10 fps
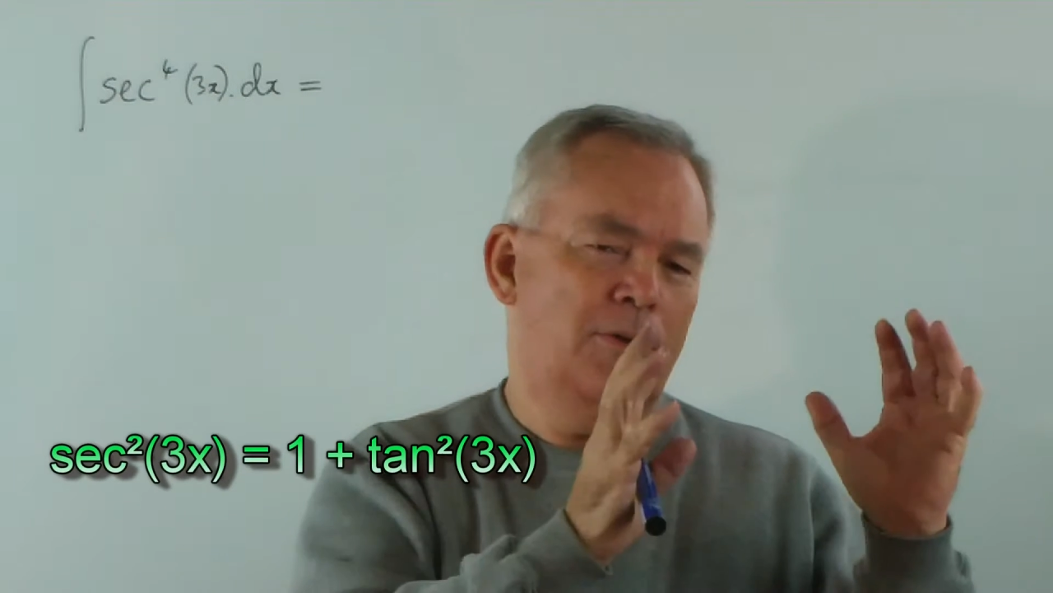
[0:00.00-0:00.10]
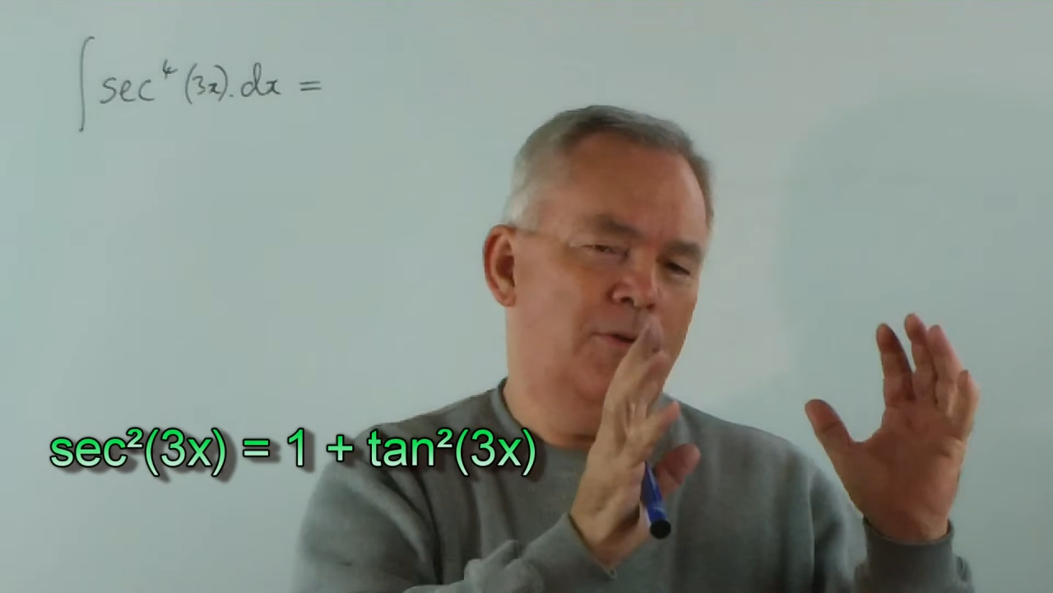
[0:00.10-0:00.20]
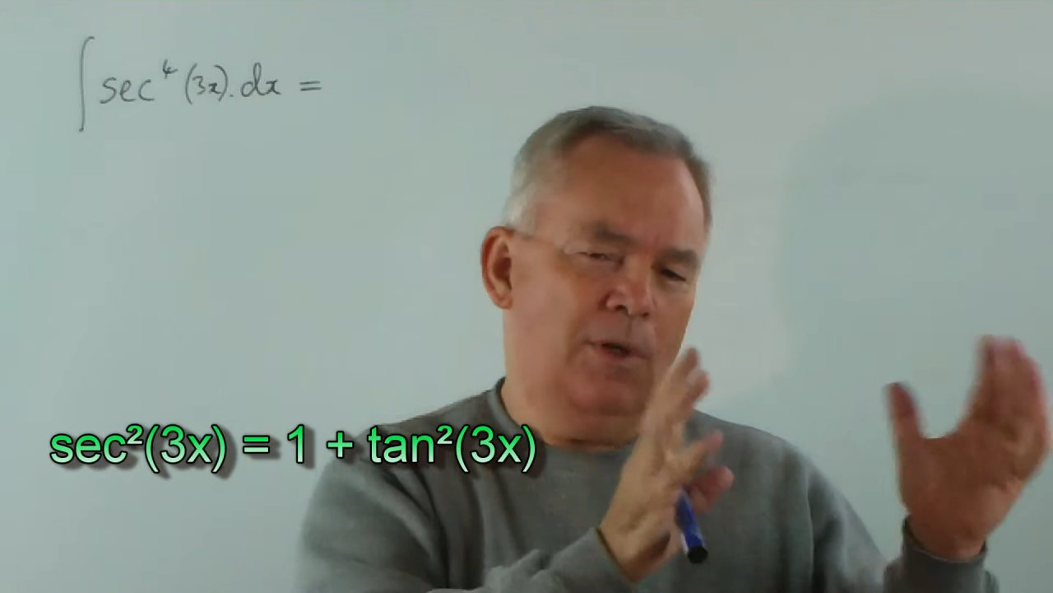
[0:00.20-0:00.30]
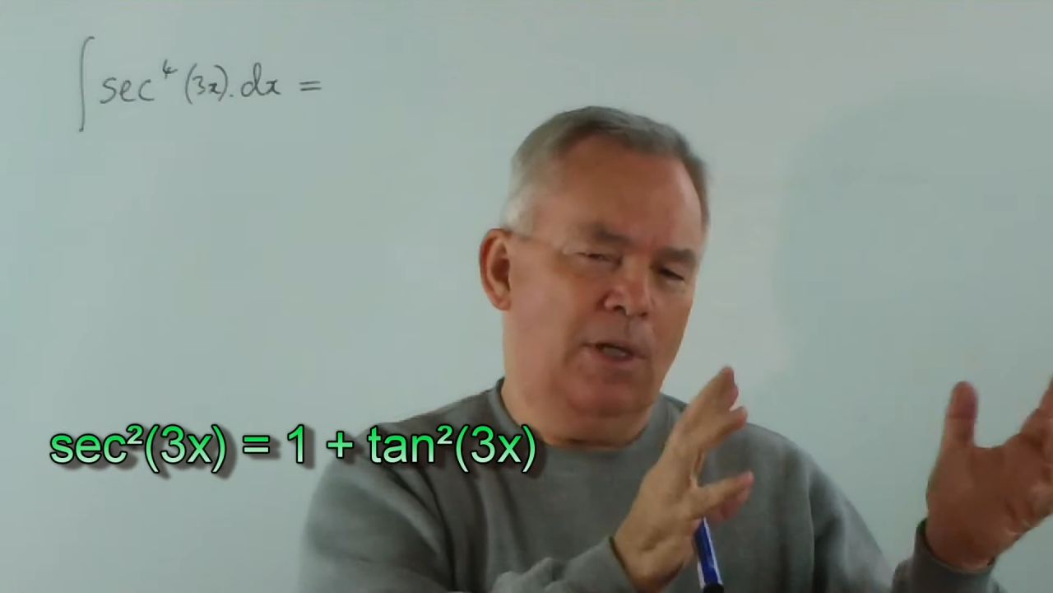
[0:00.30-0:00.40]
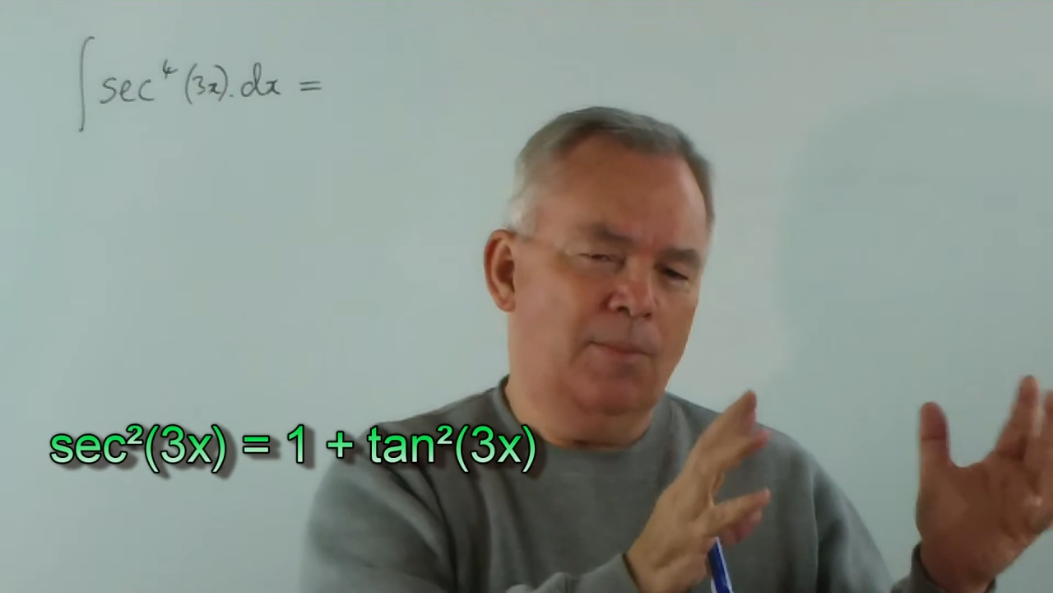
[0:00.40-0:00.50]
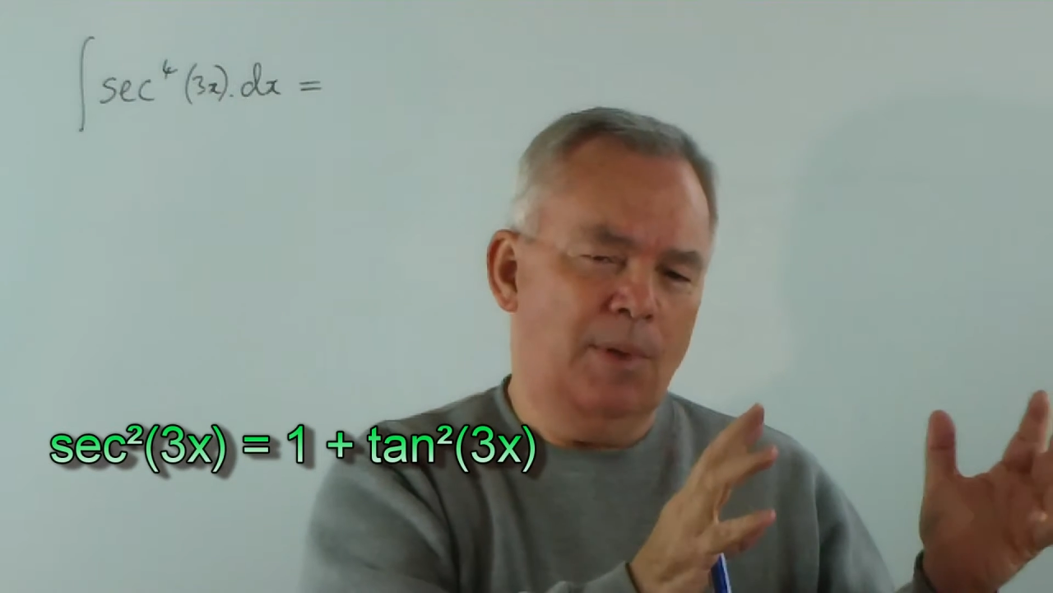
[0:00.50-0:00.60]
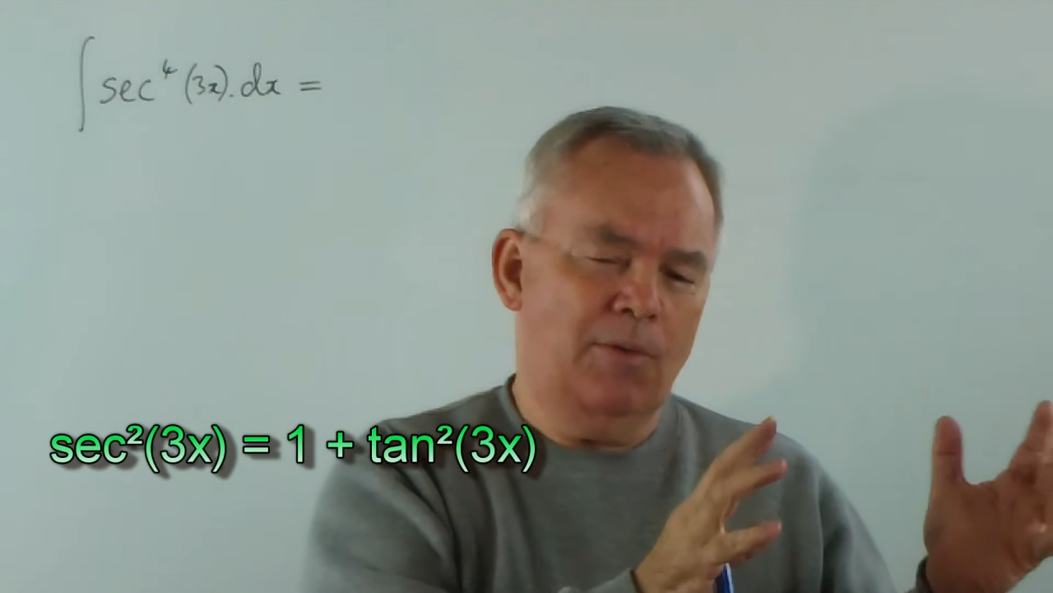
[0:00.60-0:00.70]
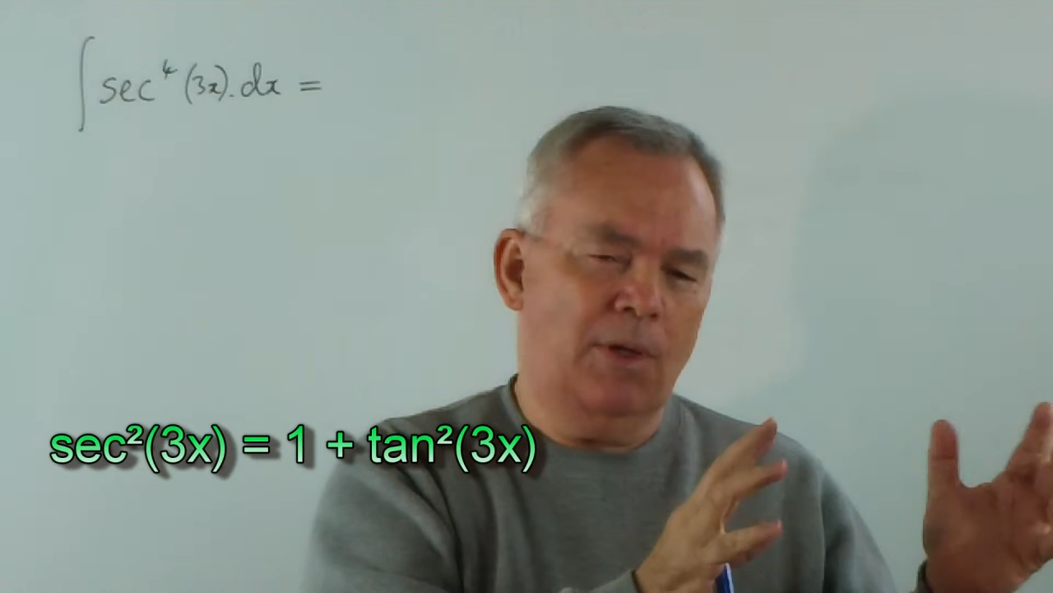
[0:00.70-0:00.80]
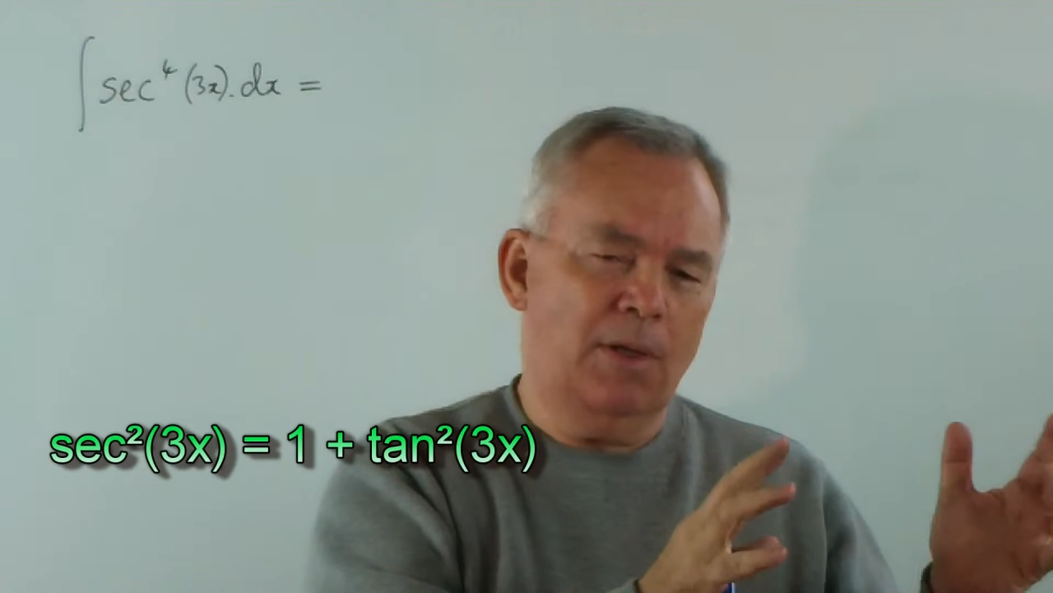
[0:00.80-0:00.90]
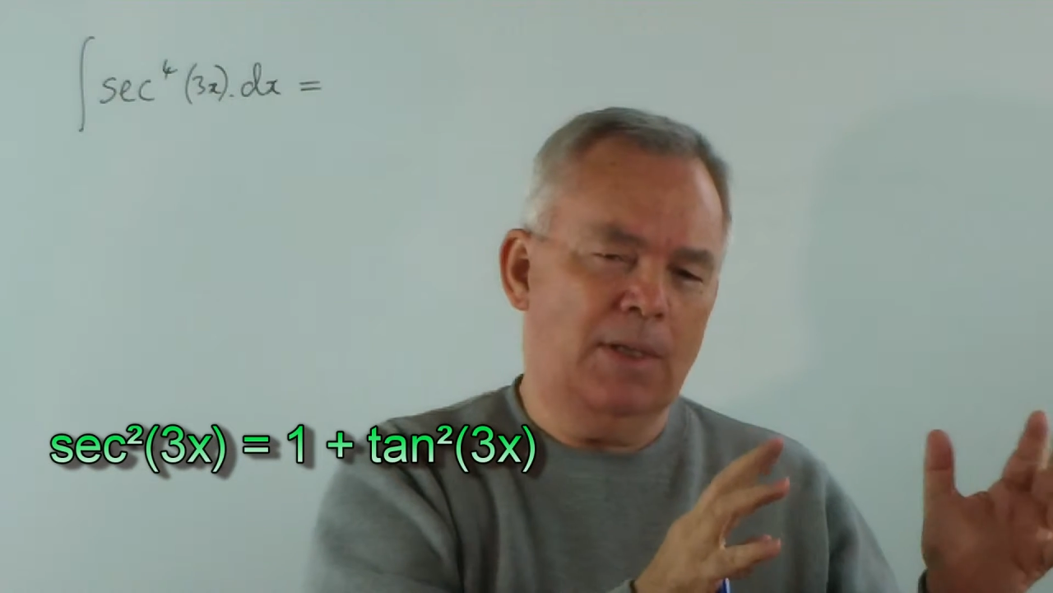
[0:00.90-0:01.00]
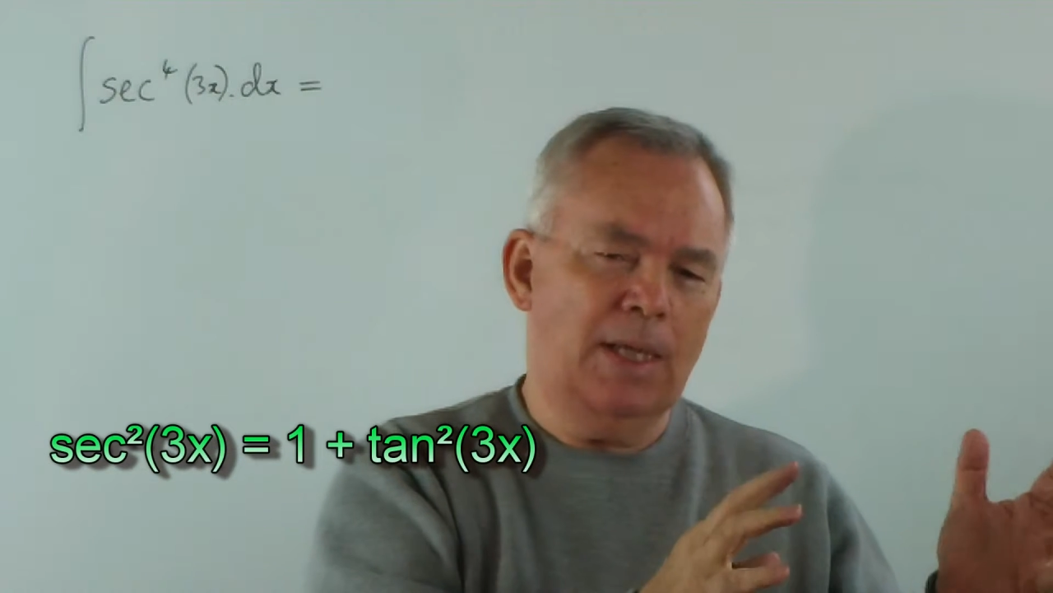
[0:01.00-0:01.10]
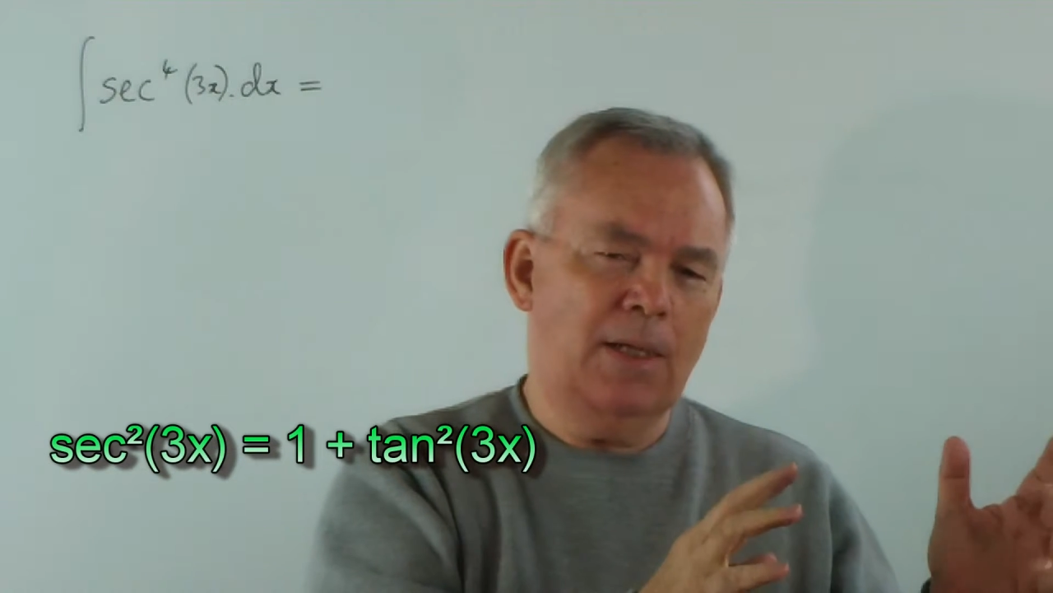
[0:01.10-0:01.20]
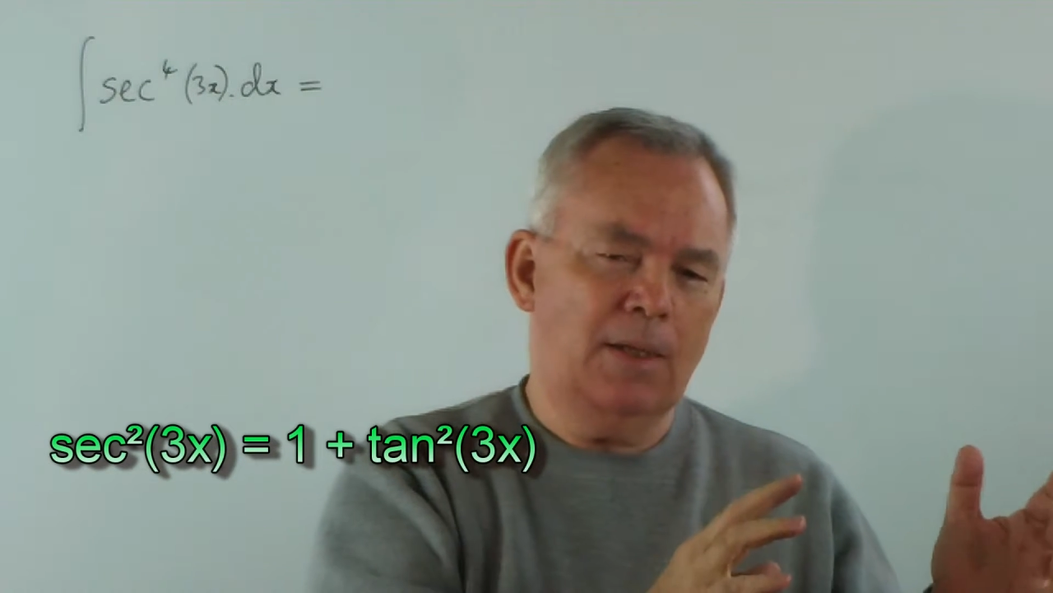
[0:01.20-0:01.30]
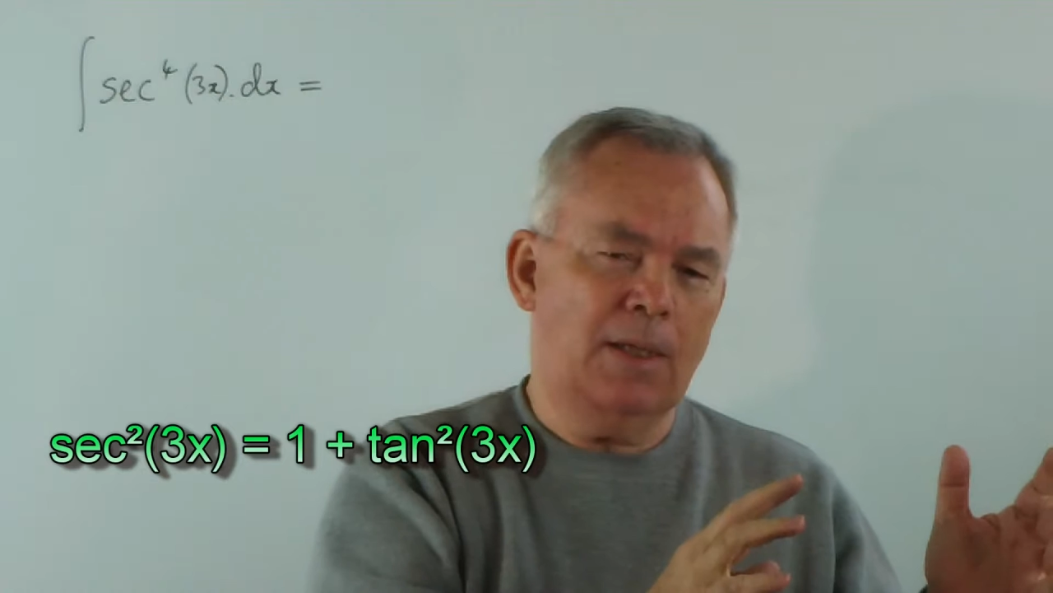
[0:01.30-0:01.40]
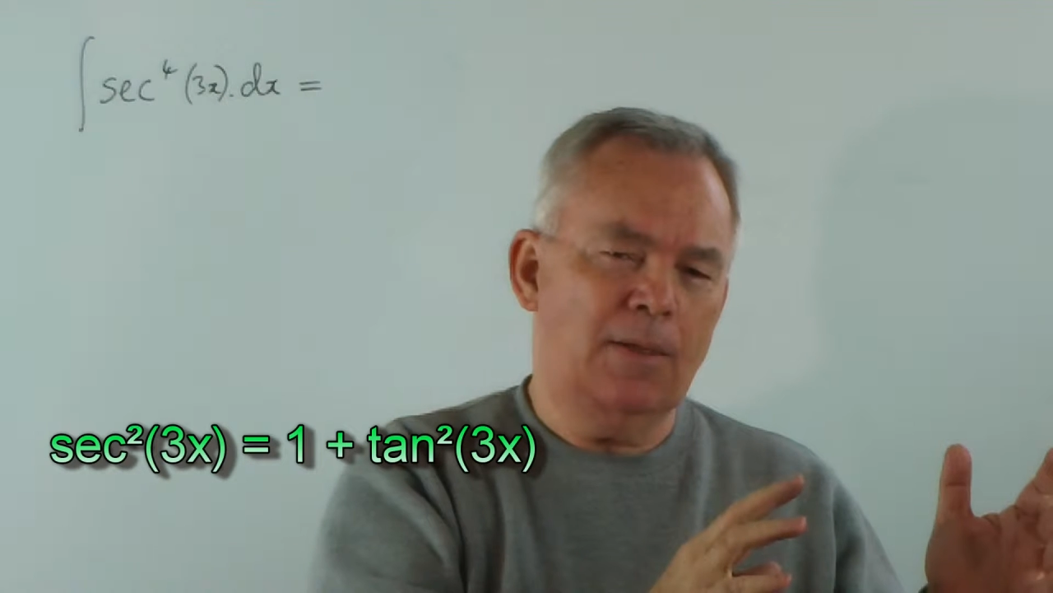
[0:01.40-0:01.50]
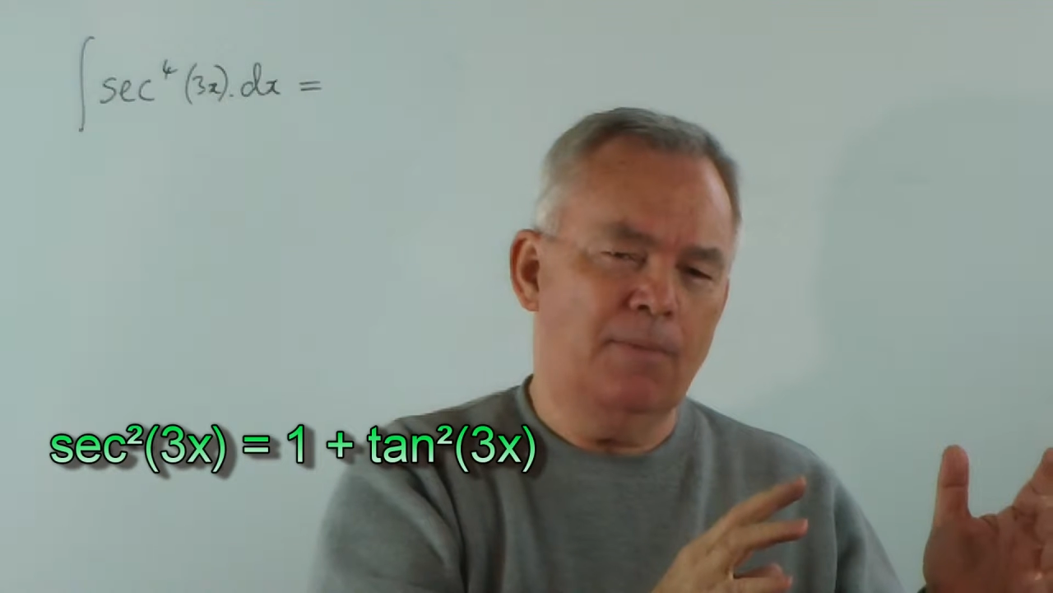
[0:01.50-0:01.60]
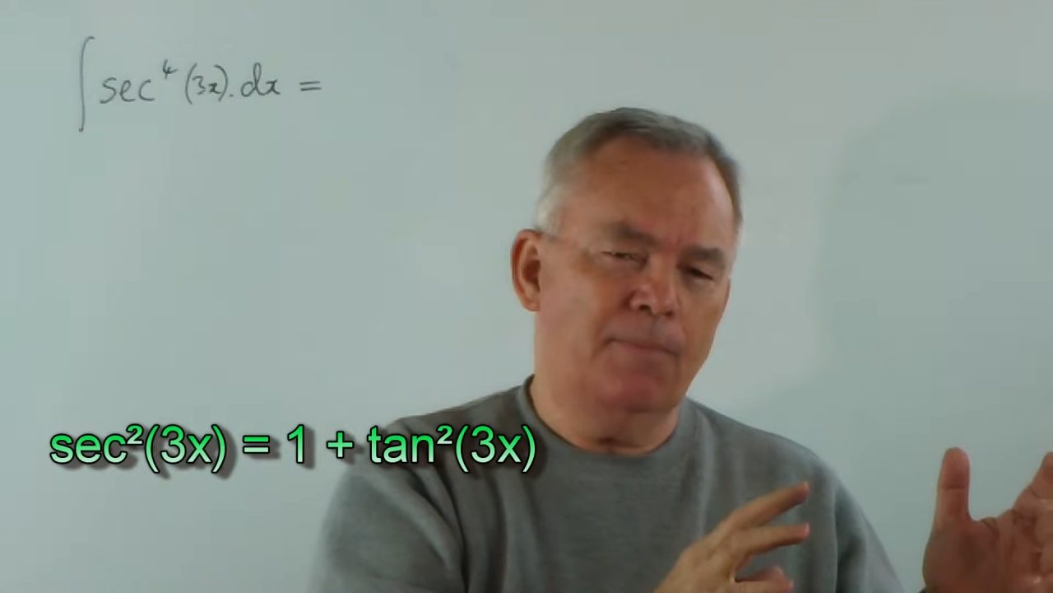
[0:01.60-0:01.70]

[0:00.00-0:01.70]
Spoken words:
a trigonometric identity.